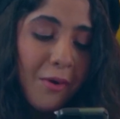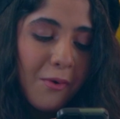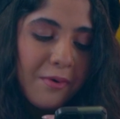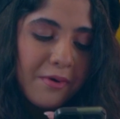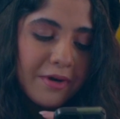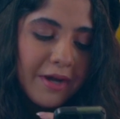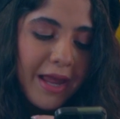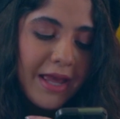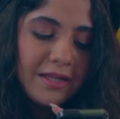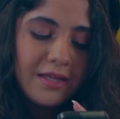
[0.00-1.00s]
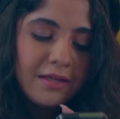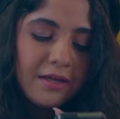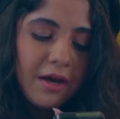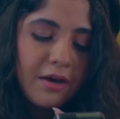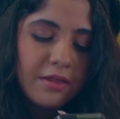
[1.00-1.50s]
or
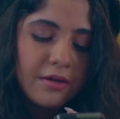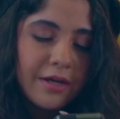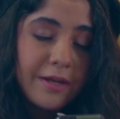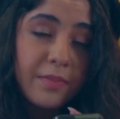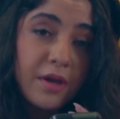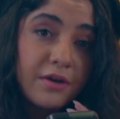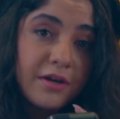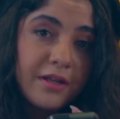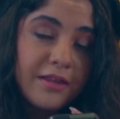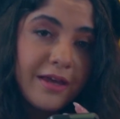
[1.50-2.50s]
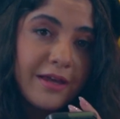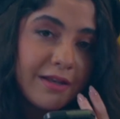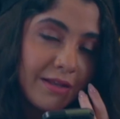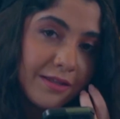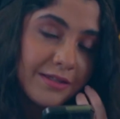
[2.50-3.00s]
any other impurity
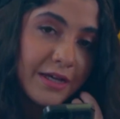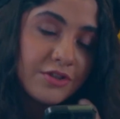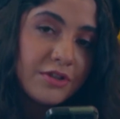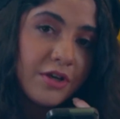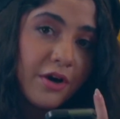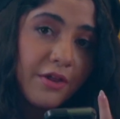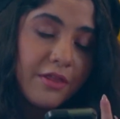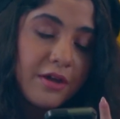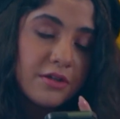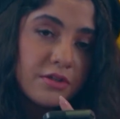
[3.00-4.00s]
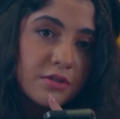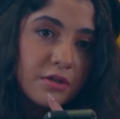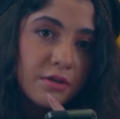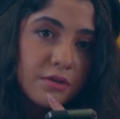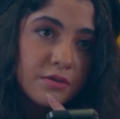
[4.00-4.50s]
that is actually on there.
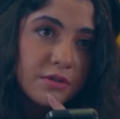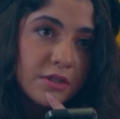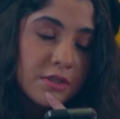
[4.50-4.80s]
So